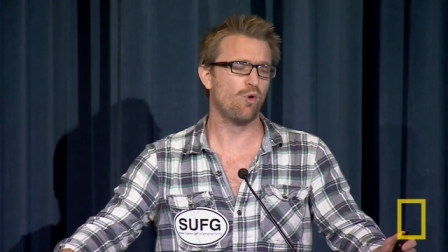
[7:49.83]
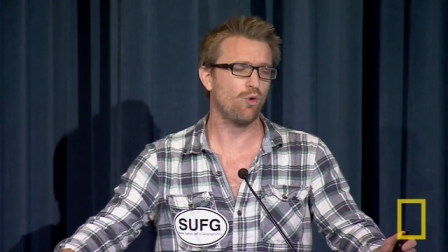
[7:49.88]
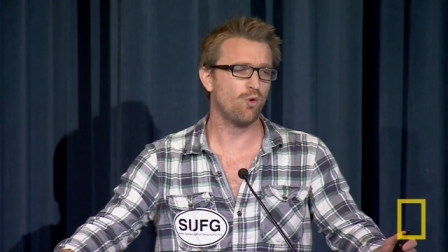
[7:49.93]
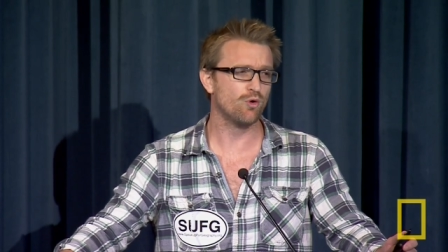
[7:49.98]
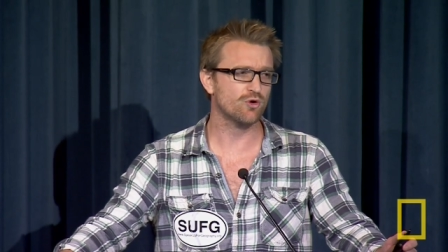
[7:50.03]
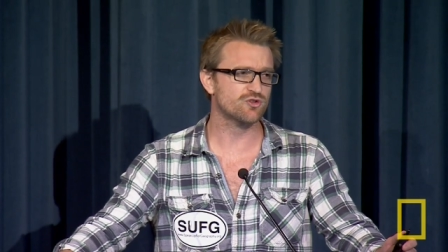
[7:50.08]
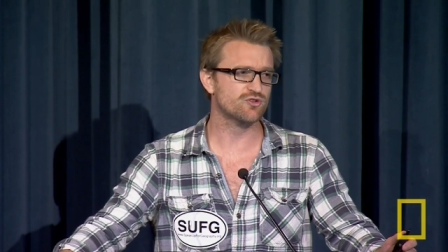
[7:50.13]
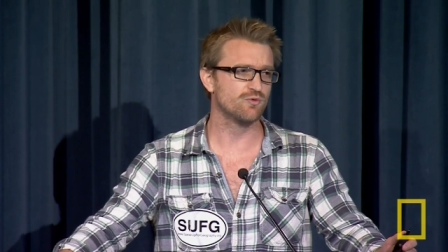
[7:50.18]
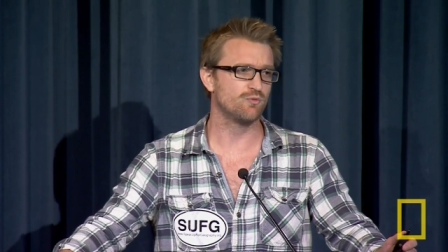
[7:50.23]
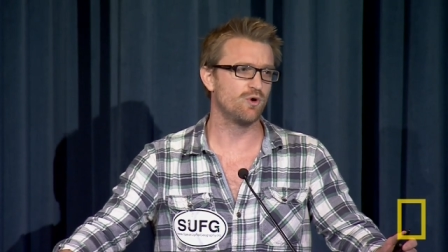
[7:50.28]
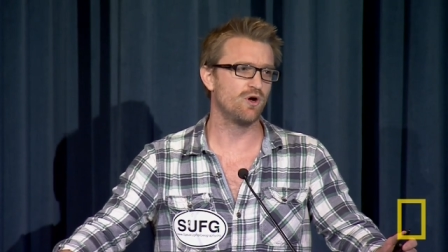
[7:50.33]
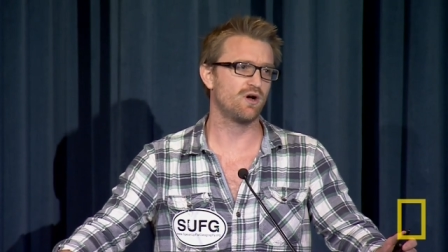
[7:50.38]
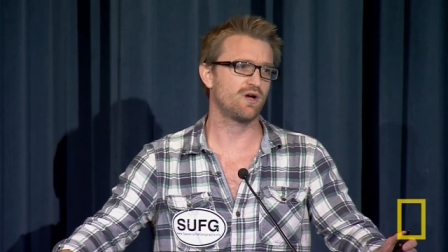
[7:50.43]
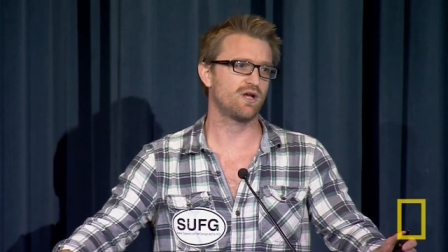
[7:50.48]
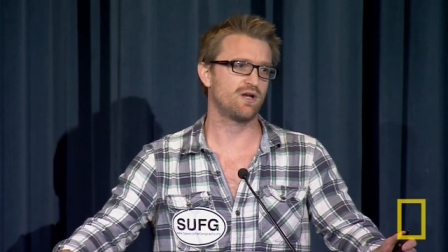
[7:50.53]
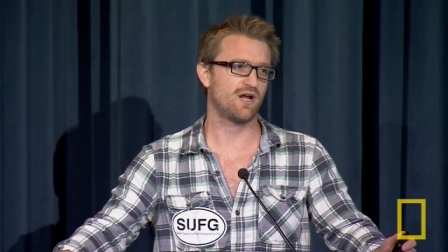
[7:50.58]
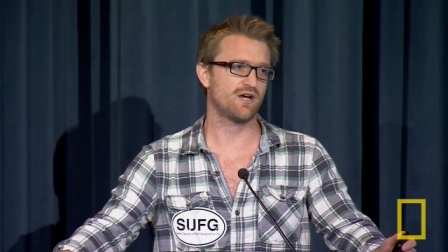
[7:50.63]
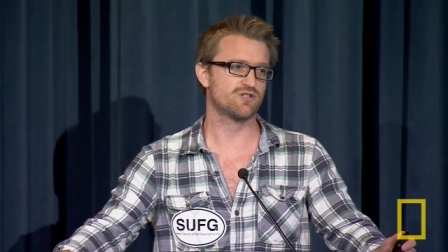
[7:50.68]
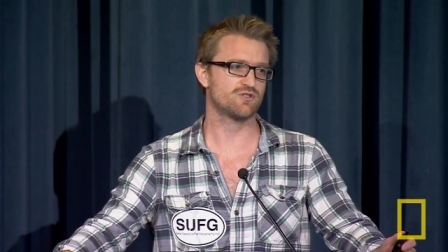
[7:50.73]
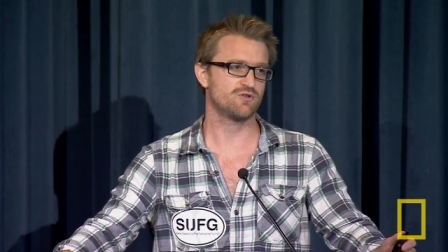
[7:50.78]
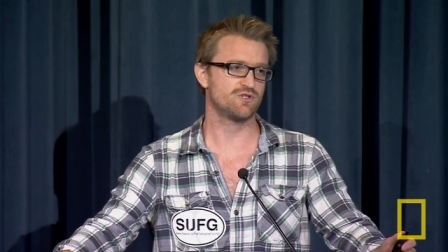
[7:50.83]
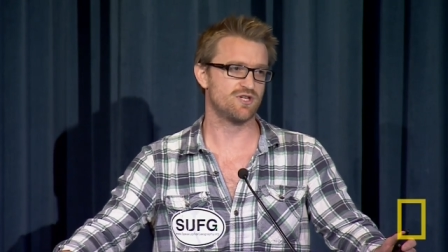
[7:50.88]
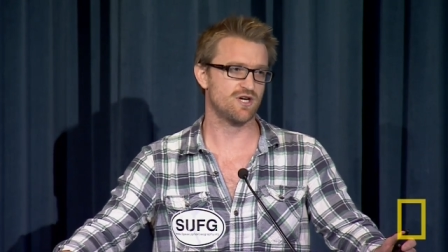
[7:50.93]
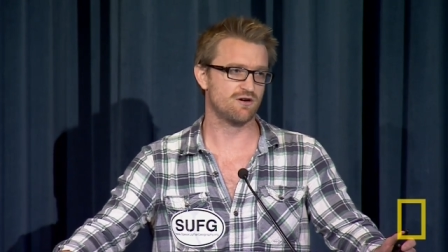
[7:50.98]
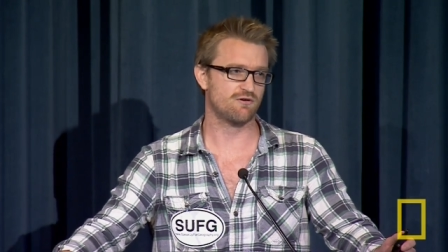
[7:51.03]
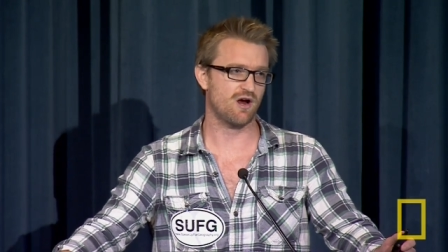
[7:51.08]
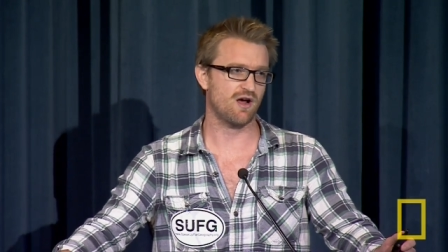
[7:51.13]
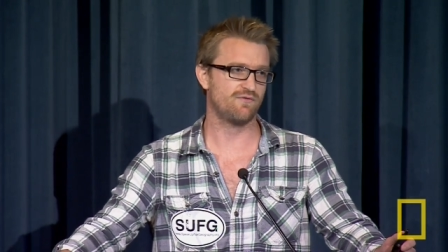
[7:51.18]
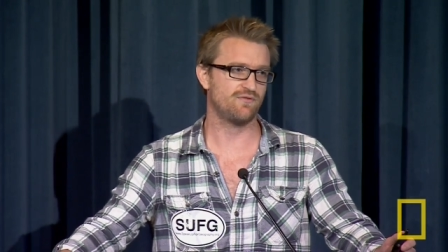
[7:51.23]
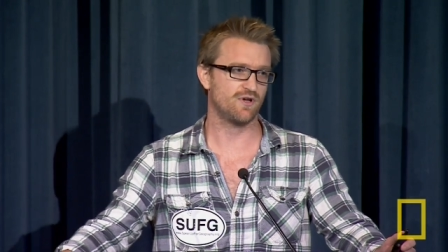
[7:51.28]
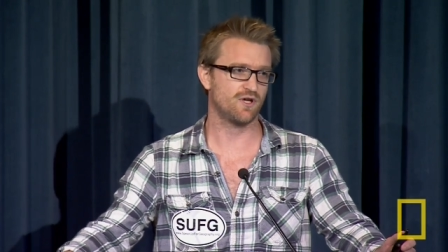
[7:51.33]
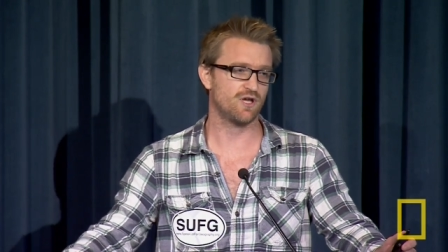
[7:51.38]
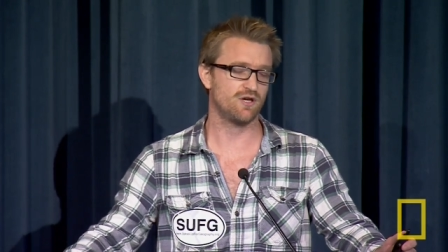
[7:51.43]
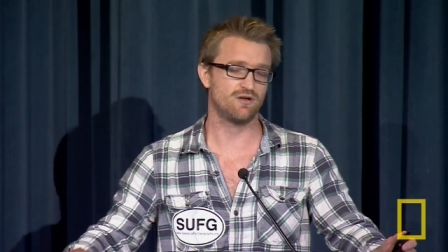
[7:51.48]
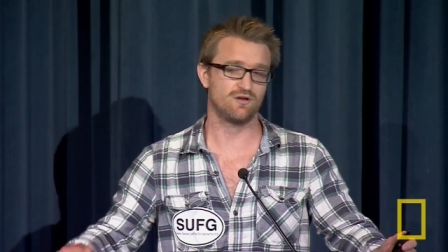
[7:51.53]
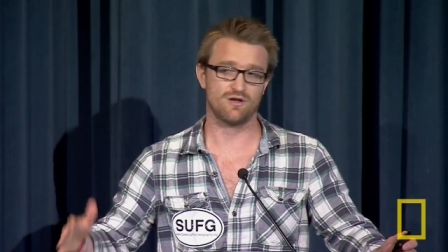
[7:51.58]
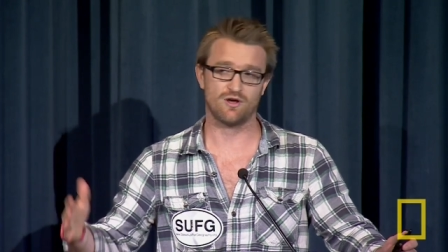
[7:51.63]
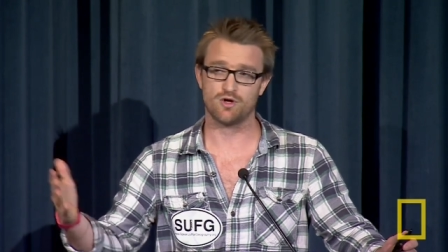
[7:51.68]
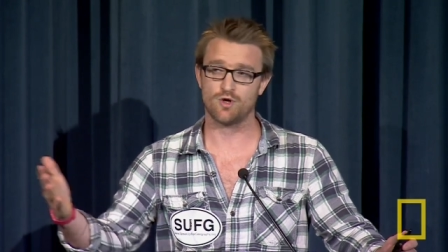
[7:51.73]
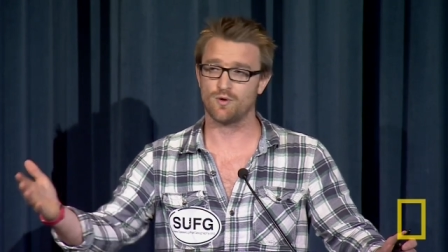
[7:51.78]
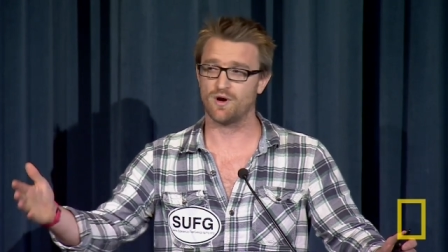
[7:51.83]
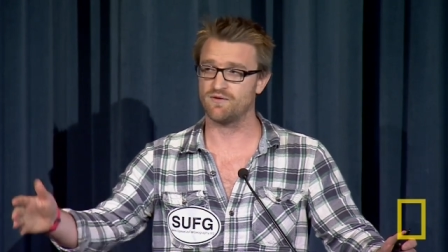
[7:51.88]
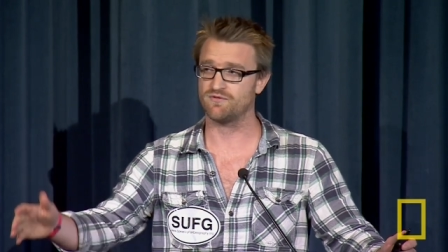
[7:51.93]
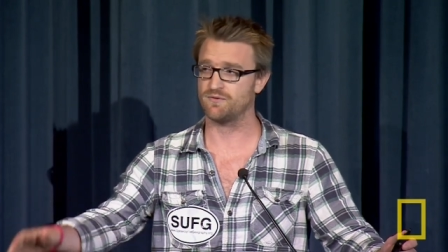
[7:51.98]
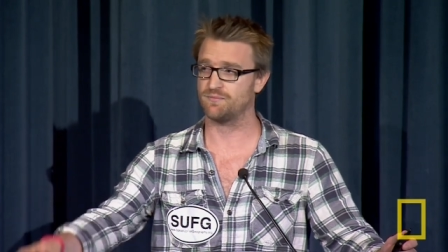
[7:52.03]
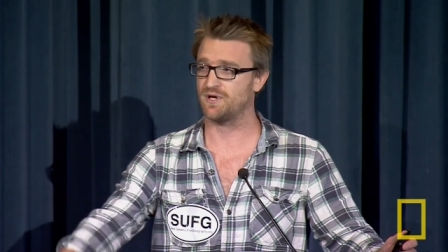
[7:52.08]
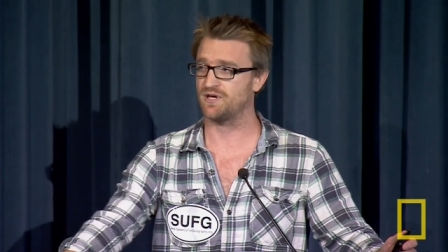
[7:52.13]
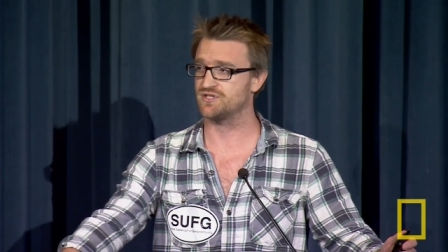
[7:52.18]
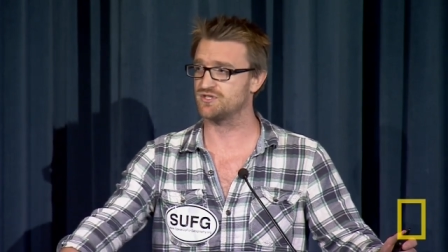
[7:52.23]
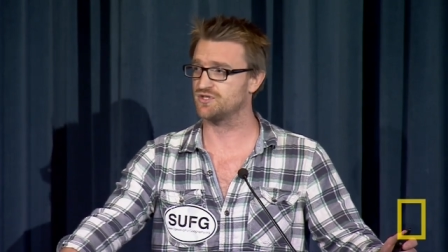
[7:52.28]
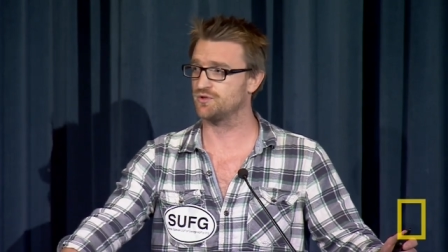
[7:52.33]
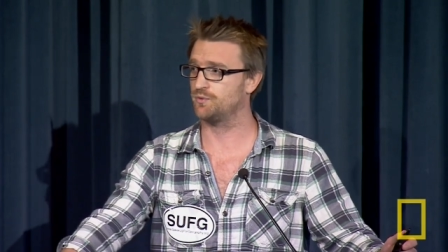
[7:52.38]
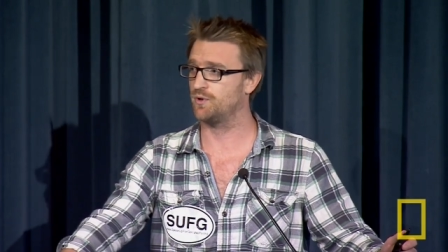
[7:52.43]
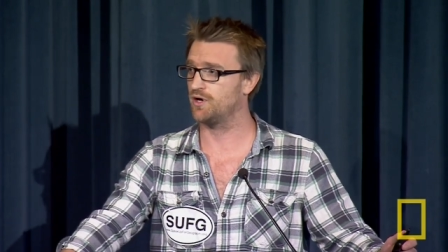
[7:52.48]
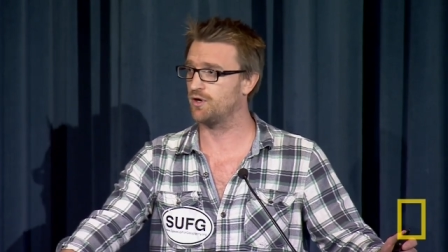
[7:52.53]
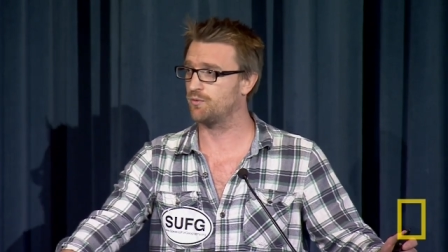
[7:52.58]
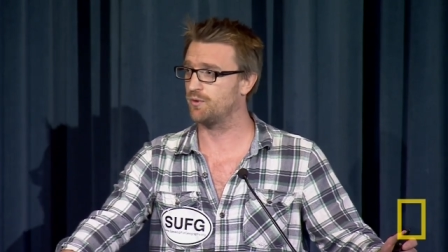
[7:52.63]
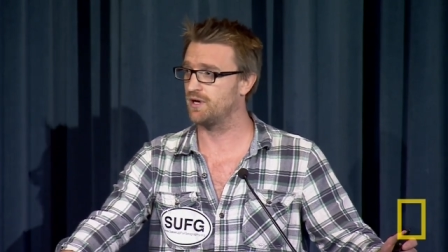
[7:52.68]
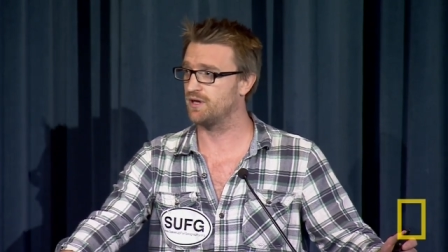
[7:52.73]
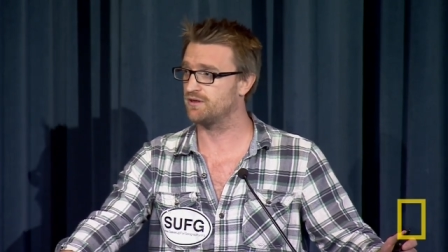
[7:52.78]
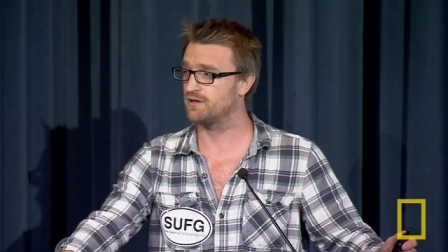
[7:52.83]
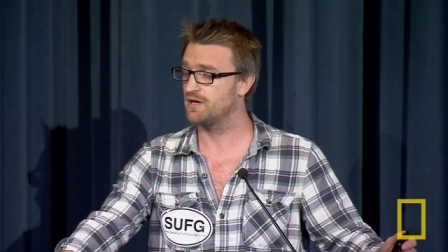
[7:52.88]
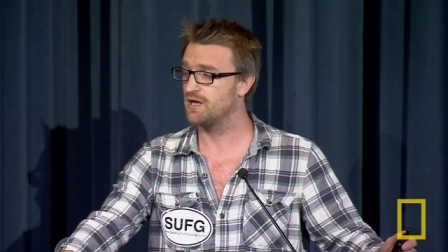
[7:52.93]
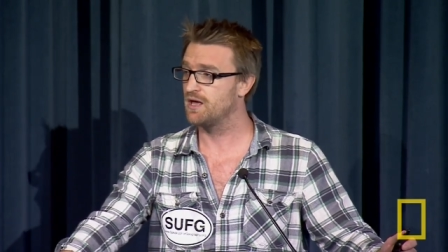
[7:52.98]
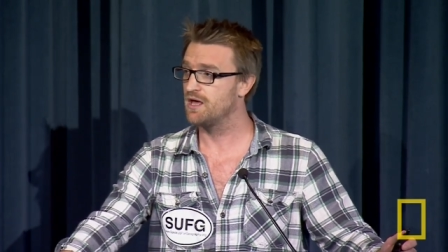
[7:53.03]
awesome work at National Geographic and who I have the pleasure to work with,